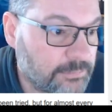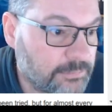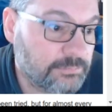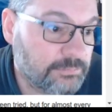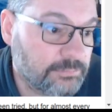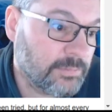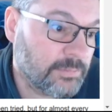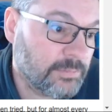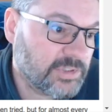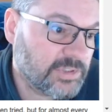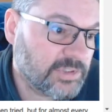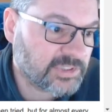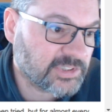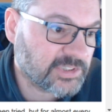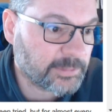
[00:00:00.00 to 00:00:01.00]
Since I'm a
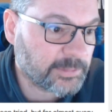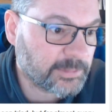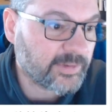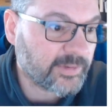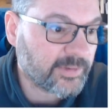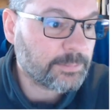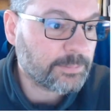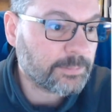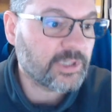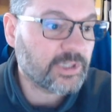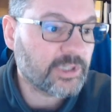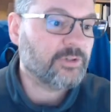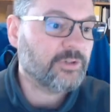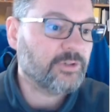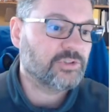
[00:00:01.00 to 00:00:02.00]
developer, I also
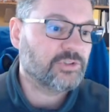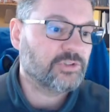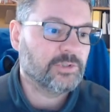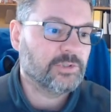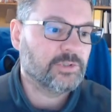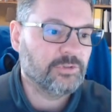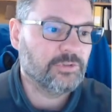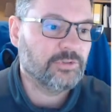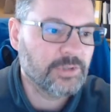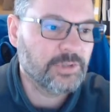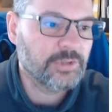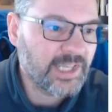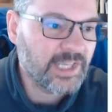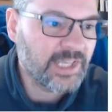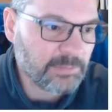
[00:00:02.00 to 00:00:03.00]
want to make
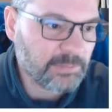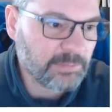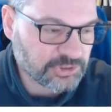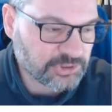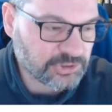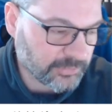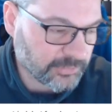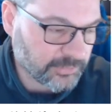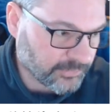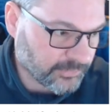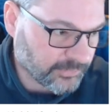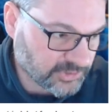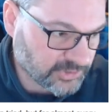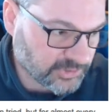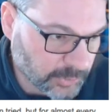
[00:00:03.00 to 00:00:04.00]
sure that things
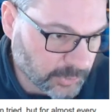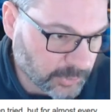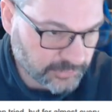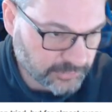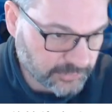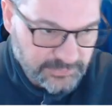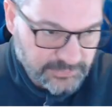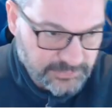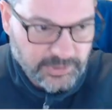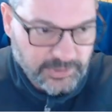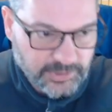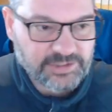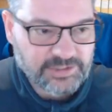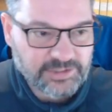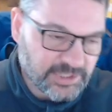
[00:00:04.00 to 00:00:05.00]
work, therefore it
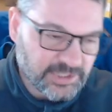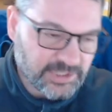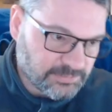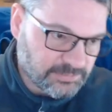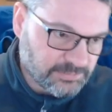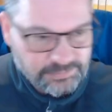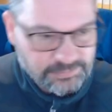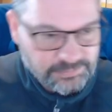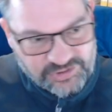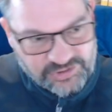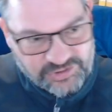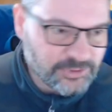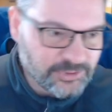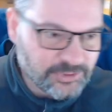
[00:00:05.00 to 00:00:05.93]
suits me to